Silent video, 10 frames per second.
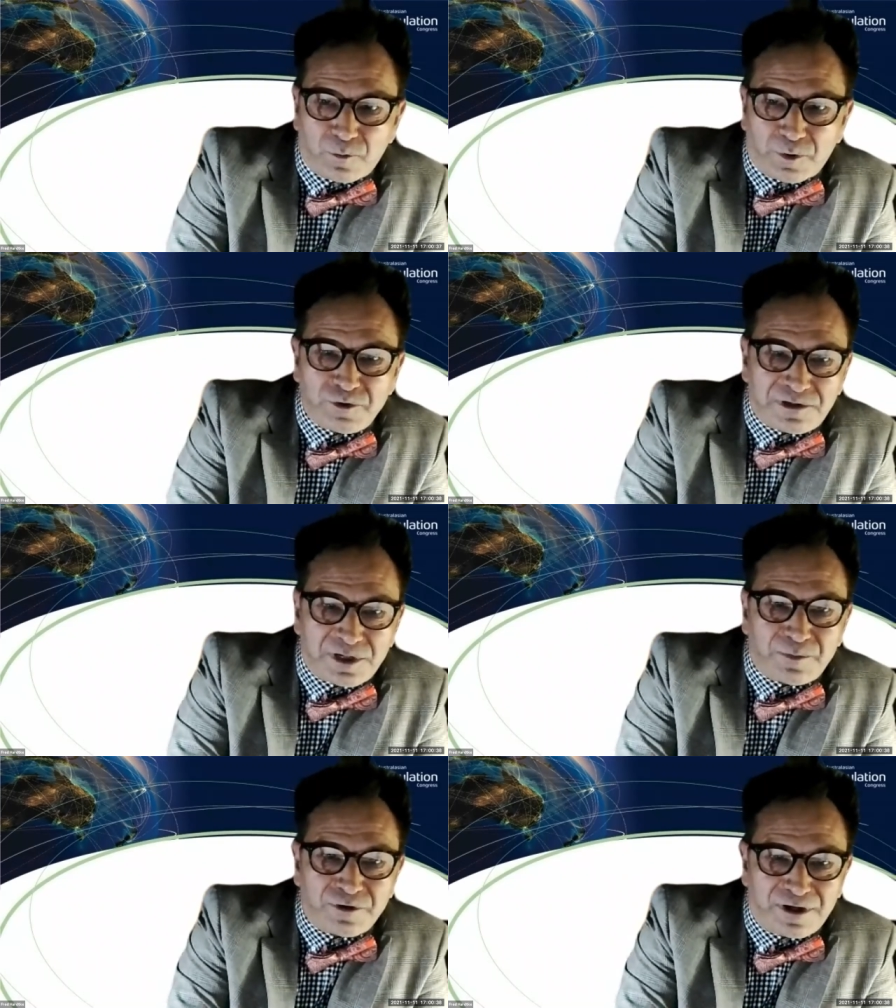We were
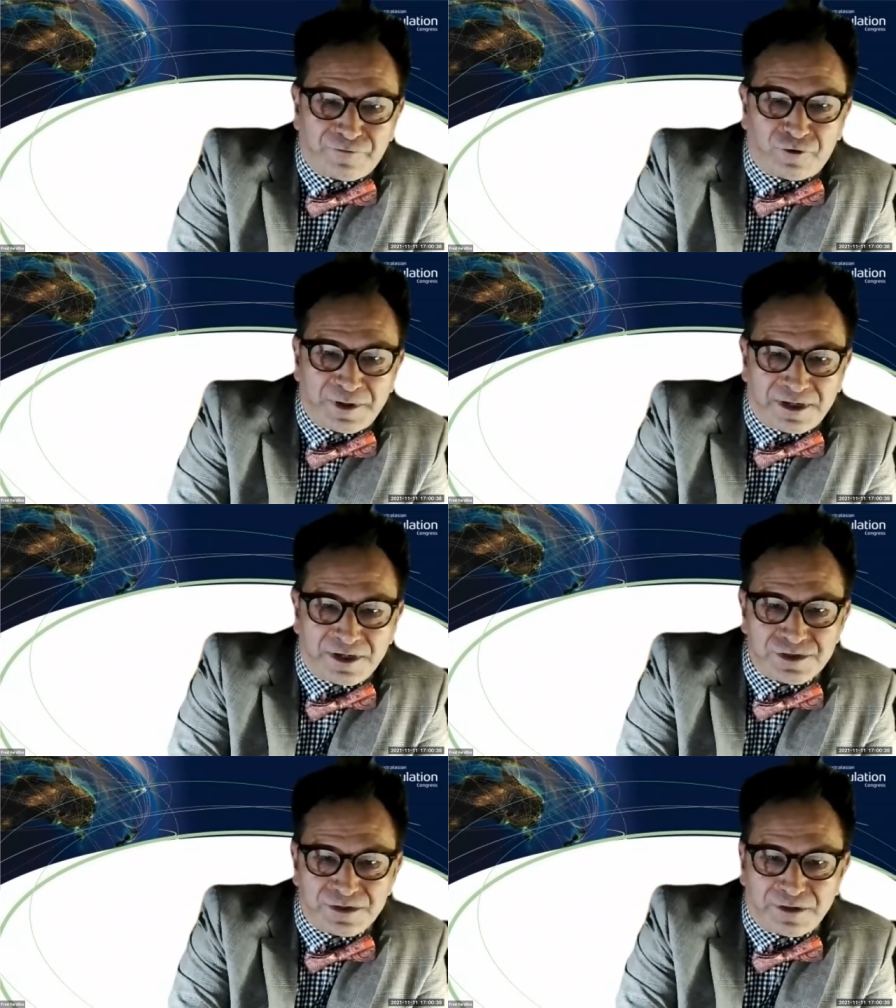deliberate in our
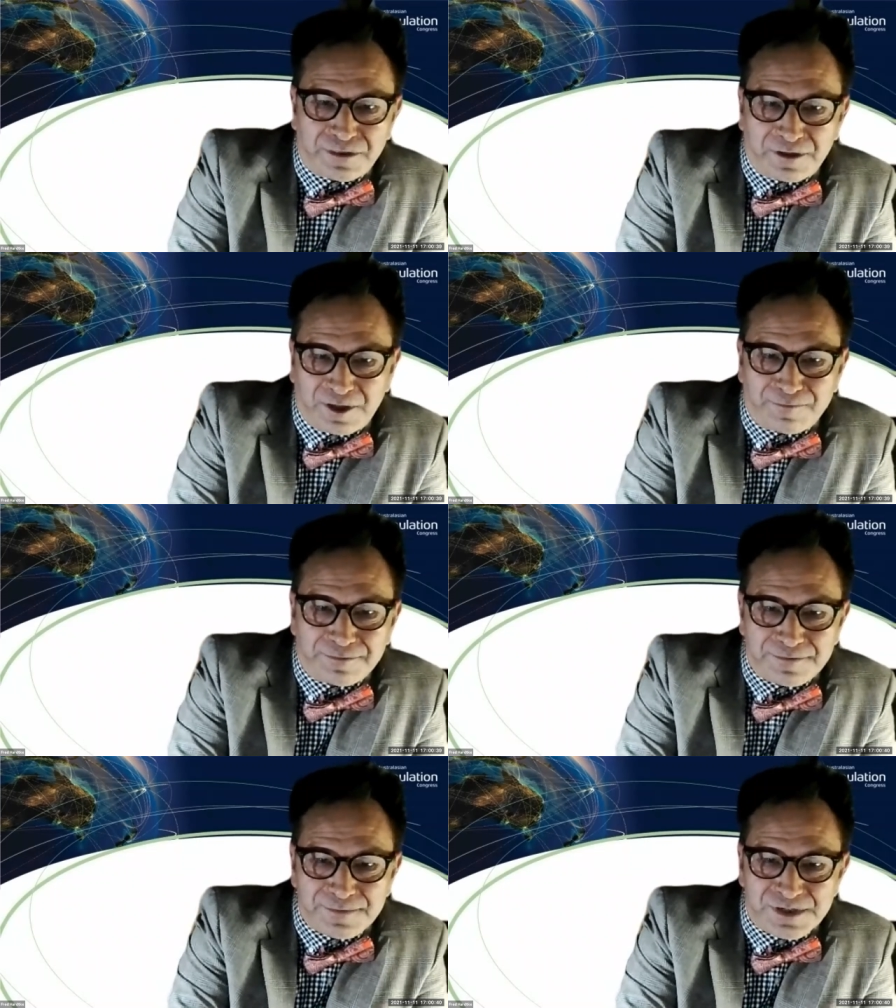formulation of the
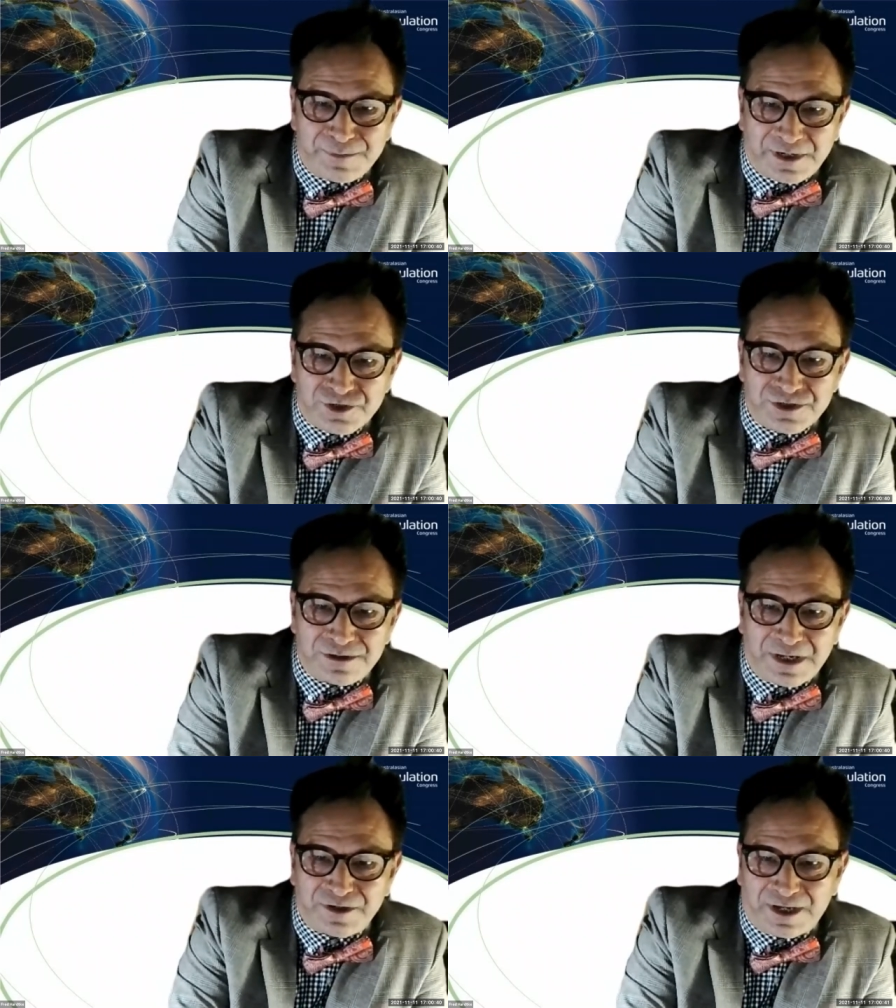theme,
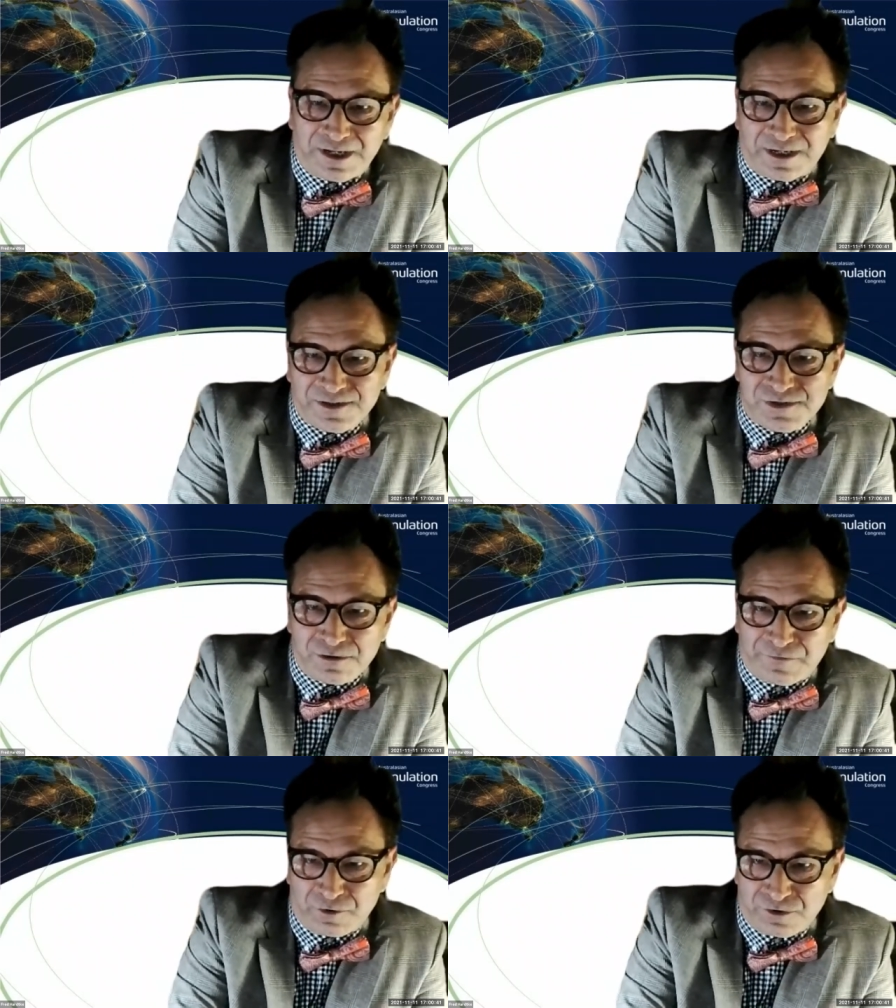Simulation Navigating
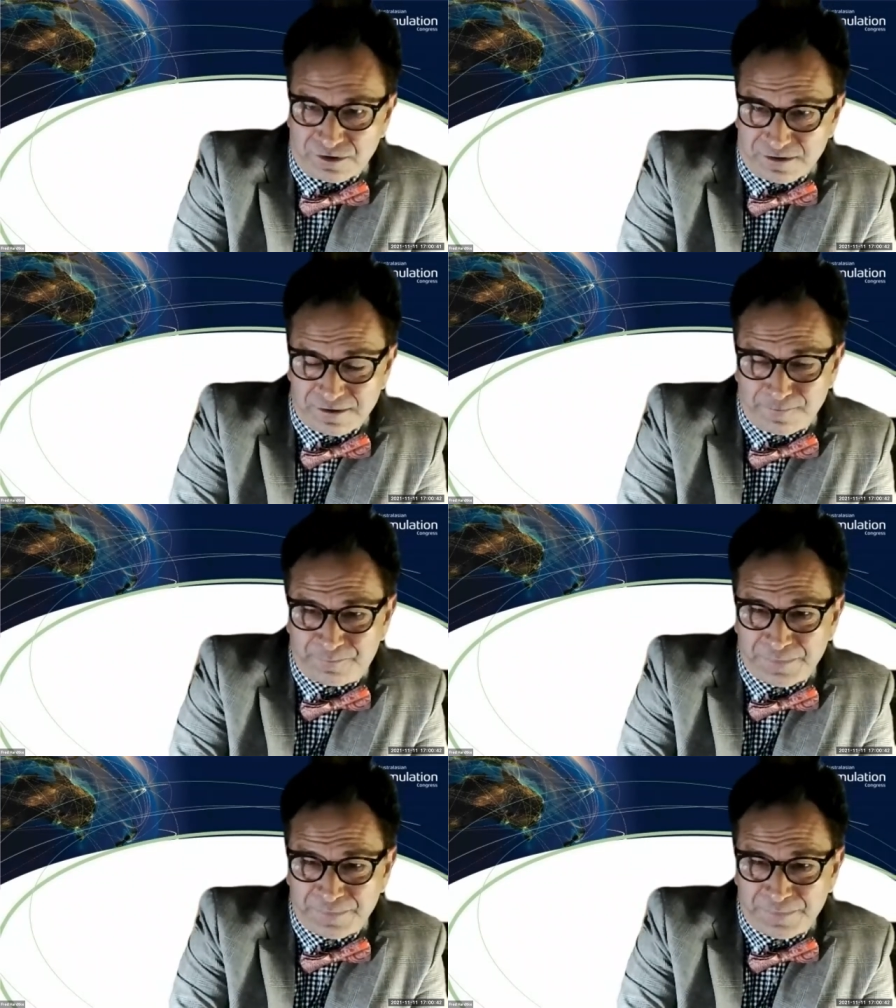Uncertain Futures,